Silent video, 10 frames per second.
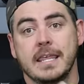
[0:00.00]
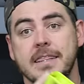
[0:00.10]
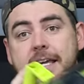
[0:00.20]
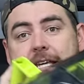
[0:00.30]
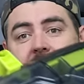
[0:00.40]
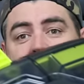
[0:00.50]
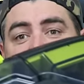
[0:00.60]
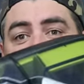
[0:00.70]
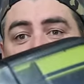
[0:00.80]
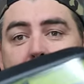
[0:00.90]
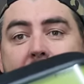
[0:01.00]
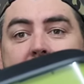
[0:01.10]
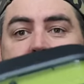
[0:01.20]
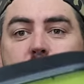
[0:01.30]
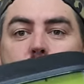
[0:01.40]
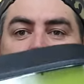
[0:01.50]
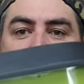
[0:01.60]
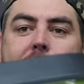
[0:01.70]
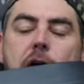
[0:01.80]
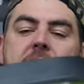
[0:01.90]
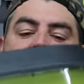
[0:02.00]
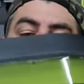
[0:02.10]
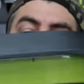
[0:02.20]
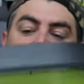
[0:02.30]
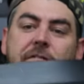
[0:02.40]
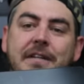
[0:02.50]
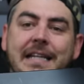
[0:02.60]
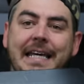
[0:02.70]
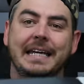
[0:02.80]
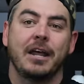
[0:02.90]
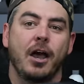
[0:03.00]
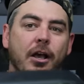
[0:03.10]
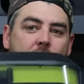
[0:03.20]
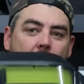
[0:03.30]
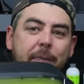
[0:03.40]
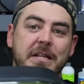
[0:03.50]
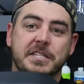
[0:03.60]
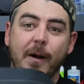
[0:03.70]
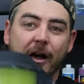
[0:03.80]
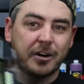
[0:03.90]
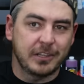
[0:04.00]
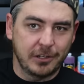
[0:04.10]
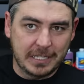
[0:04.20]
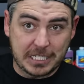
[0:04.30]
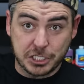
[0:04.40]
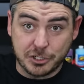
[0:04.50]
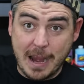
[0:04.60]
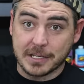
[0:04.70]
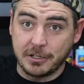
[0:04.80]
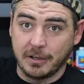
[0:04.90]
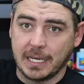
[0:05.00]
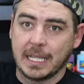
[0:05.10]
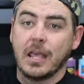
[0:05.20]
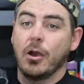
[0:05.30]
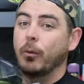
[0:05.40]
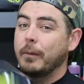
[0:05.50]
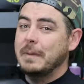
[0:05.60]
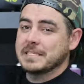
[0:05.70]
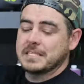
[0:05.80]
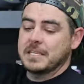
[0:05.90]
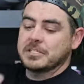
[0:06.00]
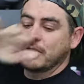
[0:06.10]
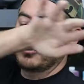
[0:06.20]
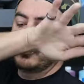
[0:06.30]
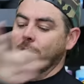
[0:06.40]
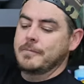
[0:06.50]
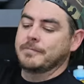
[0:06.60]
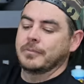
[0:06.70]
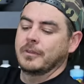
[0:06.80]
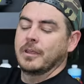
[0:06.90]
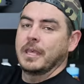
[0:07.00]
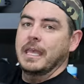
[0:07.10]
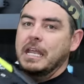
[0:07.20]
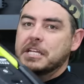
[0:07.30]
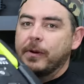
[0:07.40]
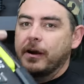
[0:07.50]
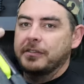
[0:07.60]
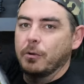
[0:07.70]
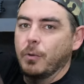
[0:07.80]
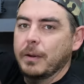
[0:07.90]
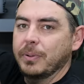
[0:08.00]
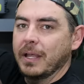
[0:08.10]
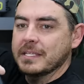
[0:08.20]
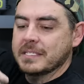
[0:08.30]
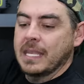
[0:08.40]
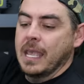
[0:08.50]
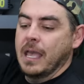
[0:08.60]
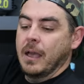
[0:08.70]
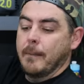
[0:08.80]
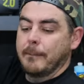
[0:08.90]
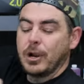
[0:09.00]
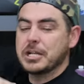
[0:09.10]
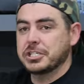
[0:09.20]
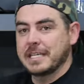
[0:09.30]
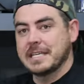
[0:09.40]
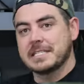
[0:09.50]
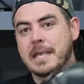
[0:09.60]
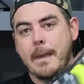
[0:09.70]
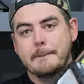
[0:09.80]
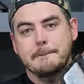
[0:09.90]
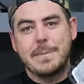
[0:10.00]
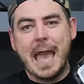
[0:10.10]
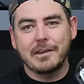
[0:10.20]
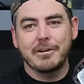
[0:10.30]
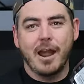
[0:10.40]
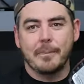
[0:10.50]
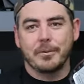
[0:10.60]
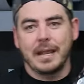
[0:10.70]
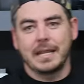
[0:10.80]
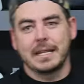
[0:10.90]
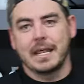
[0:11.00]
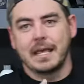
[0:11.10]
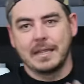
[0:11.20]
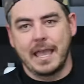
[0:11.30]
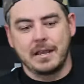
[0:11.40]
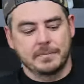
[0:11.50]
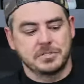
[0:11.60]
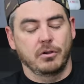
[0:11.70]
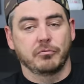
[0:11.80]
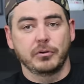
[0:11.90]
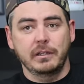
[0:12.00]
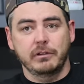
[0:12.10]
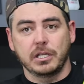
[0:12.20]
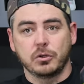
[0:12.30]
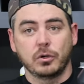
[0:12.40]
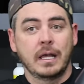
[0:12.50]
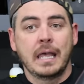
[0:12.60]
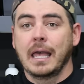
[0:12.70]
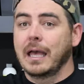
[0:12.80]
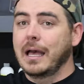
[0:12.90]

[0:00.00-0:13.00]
This is the brand new RYOBI SwiftClean carpet spotter little extractor unit. What makes this thing so cool? It is part of their OnePlus brushless battery operated lineup. So really, really cool.